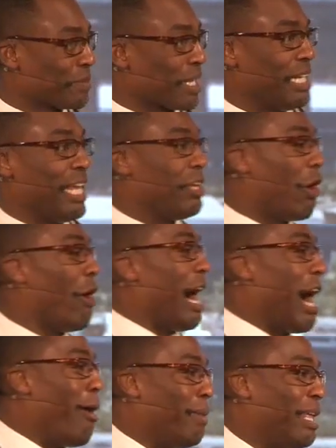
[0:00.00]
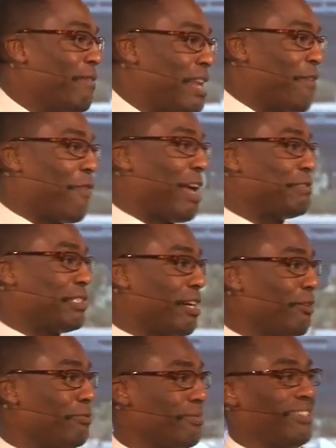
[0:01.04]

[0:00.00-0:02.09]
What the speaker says: Then you go, I don't believe in that faith stuff.